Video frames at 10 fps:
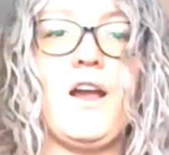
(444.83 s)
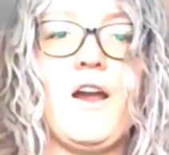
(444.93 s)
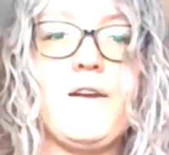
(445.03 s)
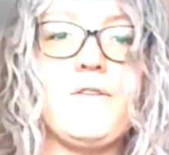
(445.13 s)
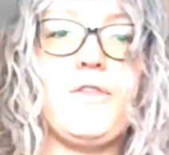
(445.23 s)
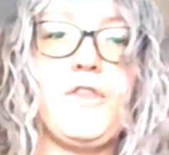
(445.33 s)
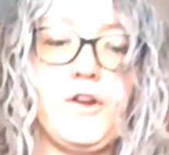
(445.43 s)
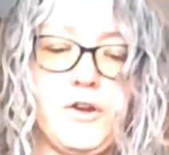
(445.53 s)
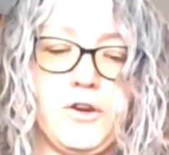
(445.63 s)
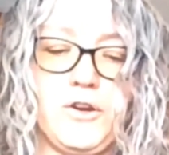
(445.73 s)
Our
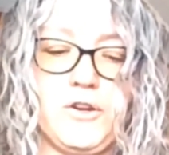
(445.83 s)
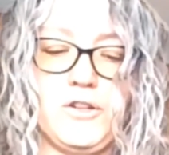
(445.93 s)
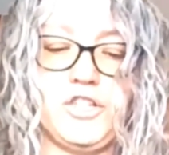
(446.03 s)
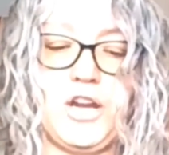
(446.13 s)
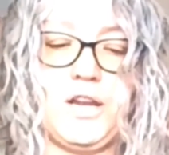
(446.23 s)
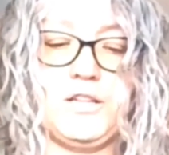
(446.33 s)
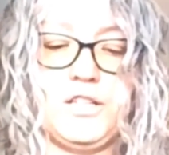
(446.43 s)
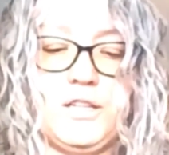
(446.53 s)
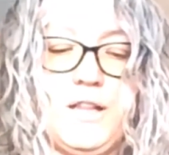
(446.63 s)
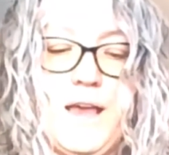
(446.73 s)
third change,
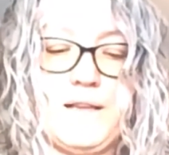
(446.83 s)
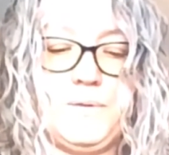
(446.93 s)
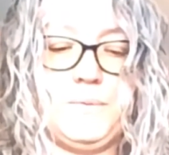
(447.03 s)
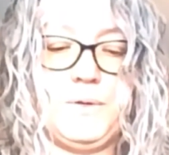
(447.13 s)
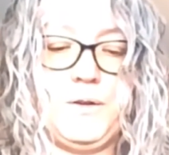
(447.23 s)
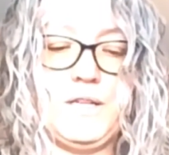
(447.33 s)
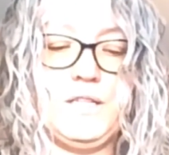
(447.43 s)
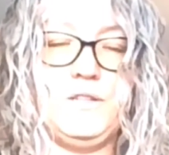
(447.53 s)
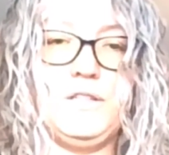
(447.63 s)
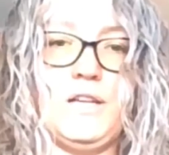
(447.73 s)
and the last one we're going
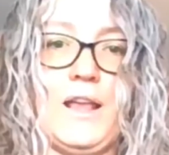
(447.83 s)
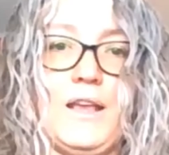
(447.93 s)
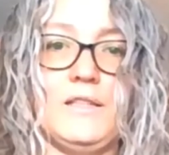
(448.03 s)
to do today,